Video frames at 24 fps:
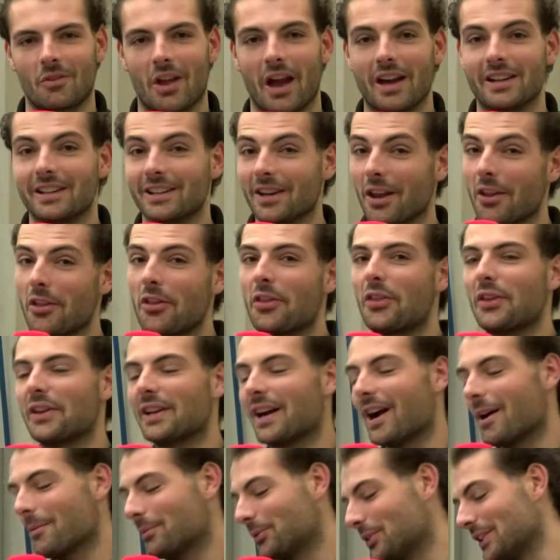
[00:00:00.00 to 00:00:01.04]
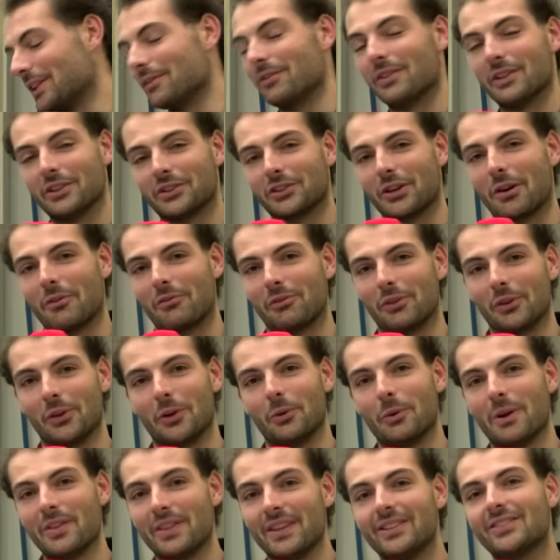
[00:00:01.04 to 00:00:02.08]
And another thing I absolutely love on the shop
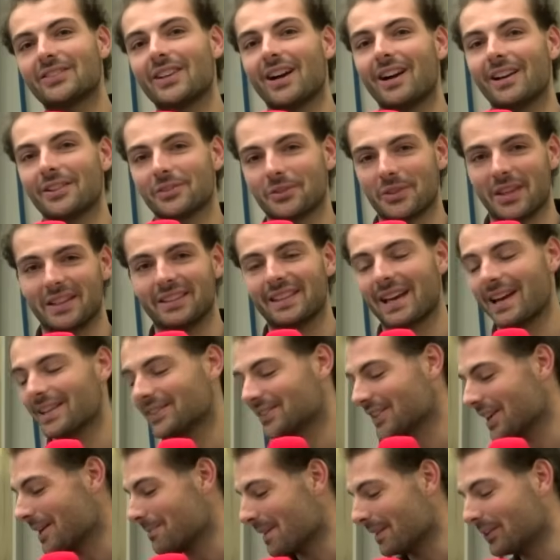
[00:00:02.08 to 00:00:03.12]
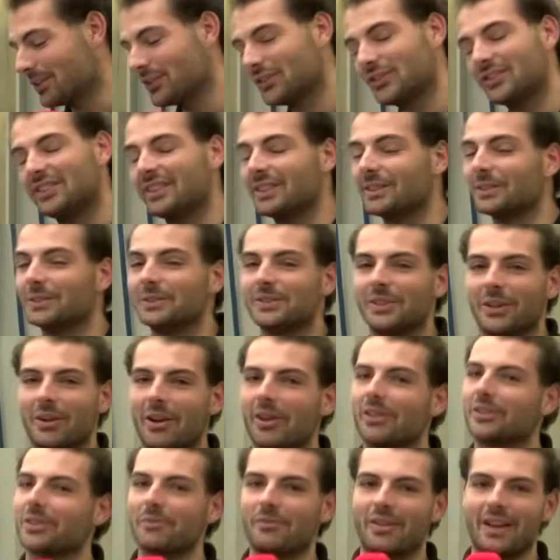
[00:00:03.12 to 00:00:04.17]
floor, when these guys are in their downtime, they're still
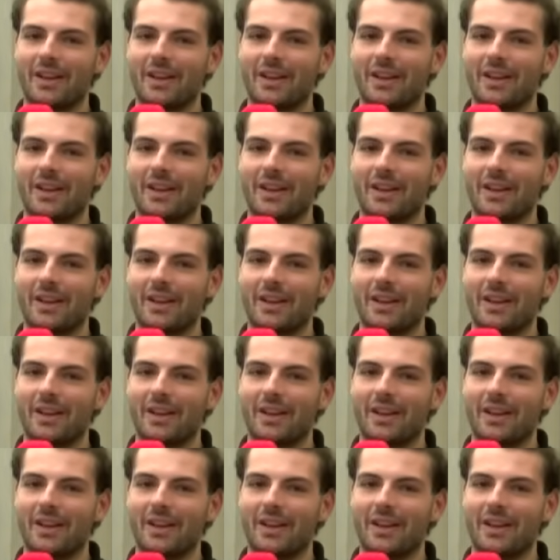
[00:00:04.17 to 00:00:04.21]
doing some